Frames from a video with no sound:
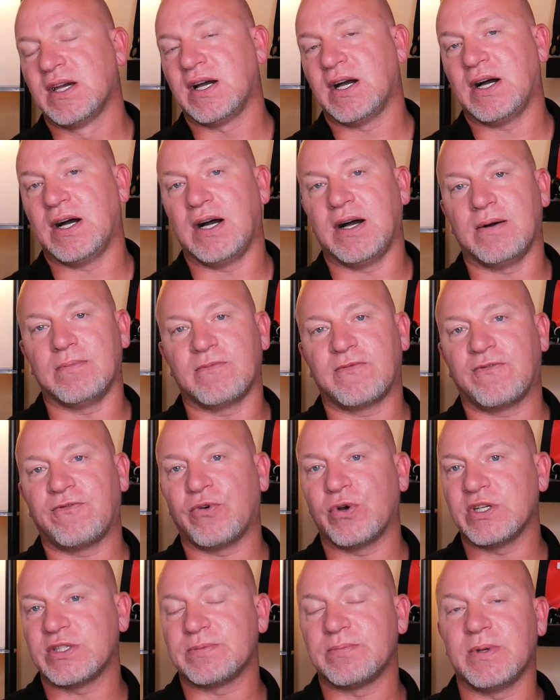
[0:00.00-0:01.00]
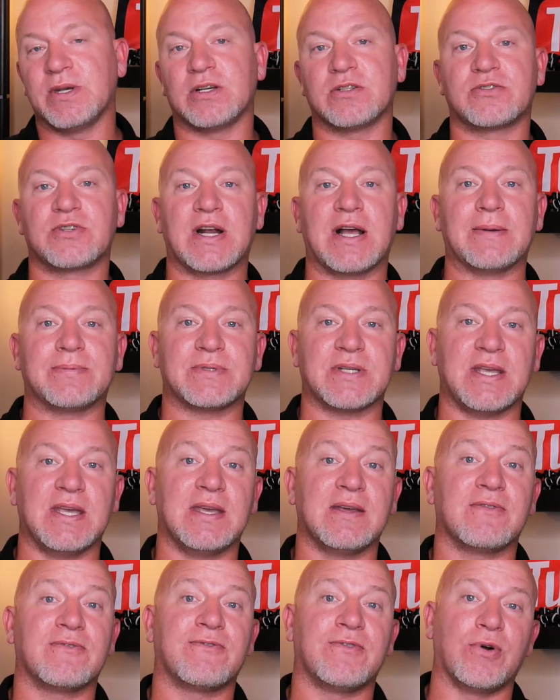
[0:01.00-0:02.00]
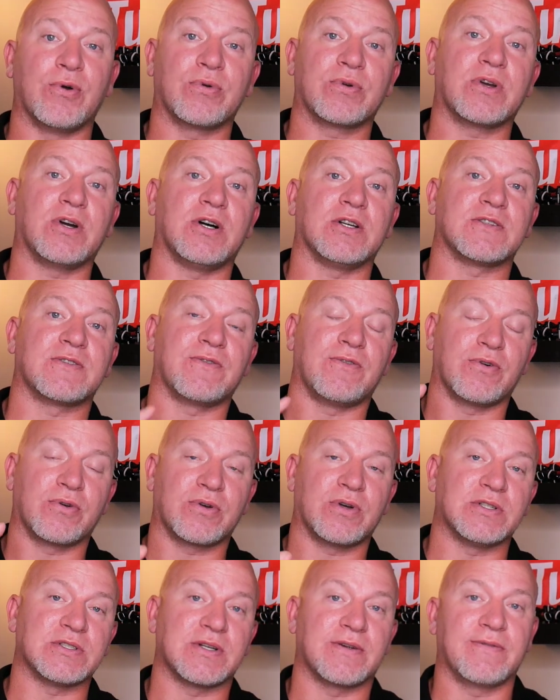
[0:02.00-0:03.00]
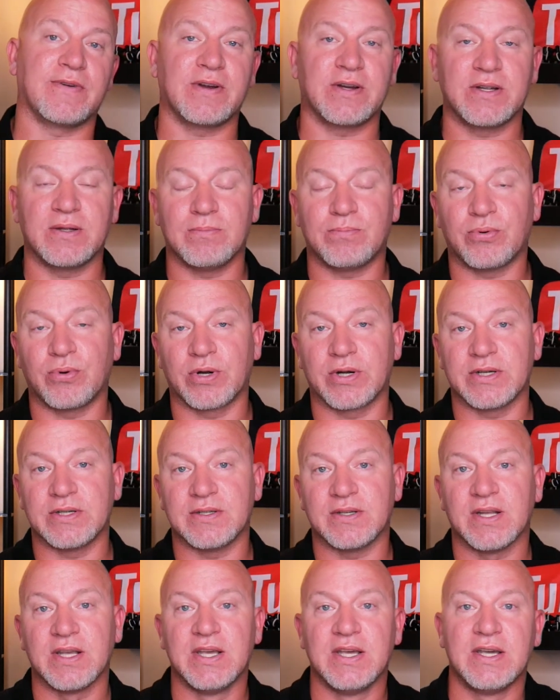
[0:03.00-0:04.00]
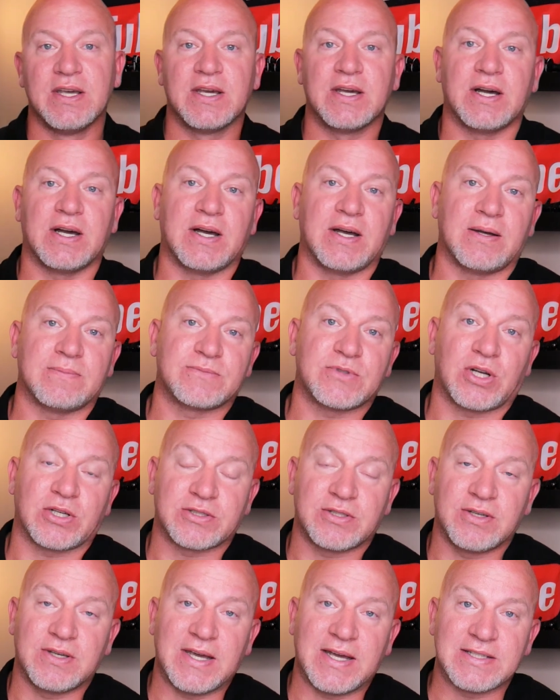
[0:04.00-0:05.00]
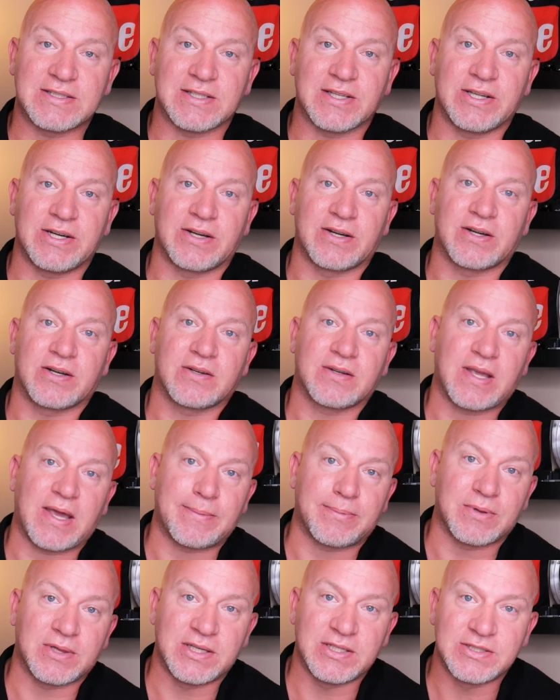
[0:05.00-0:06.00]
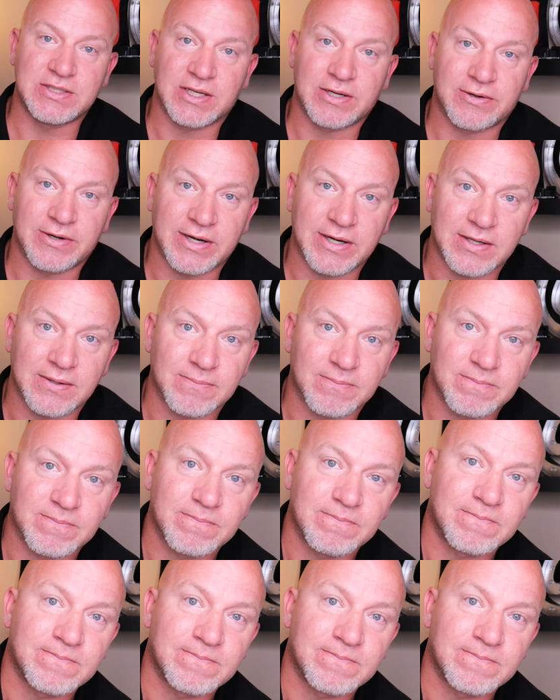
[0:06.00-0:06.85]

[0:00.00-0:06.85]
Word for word: um, voicemail drops, and phone calls. Phone calls are very important. Um, talk to you guys later. Happy lead generating.